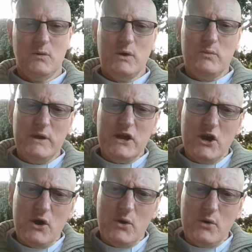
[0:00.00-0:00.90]
When we
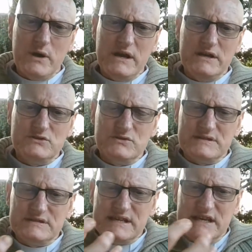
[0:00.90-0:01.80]
go into
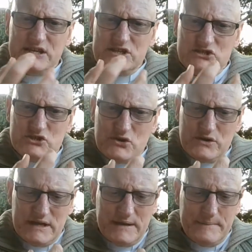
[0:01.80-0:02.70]
this inner
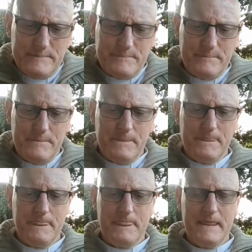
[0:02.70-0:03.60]
journey,
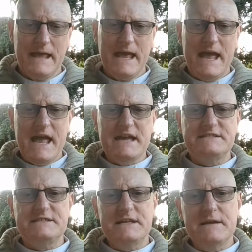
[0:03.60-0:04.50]

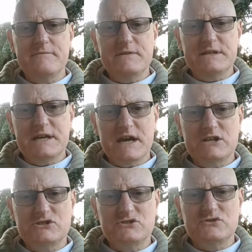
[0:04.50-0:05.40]
it's an
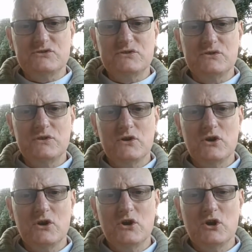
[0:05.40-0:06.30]
invitation
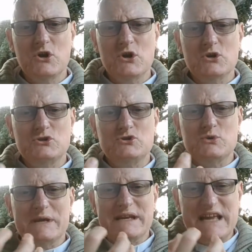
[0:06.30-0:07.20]

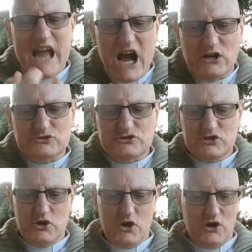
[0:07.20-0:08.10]
to encounter
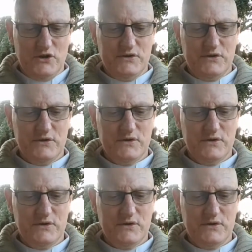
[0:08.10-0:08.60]
God